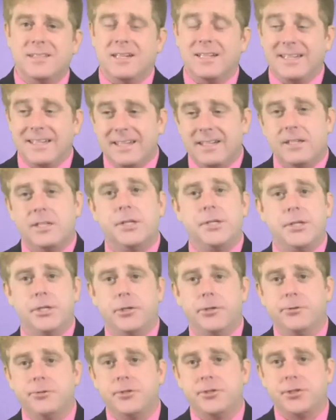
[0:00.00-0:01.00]
in
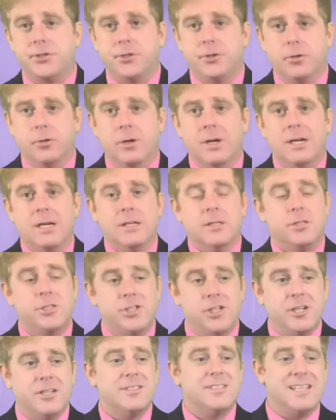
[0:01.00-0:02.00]
Kyushu
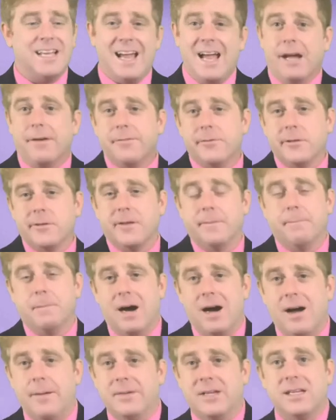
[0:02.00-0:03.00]
just after the
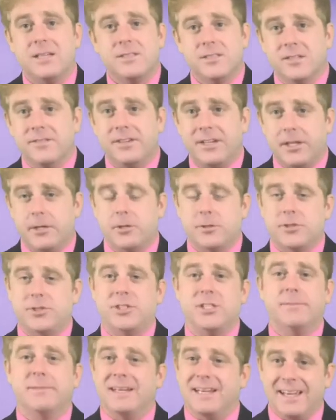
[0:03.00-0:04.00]
bombings of
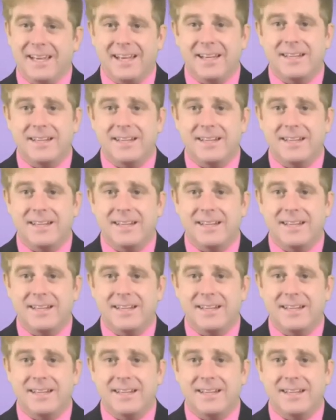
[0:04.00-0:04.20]
Hiroshima and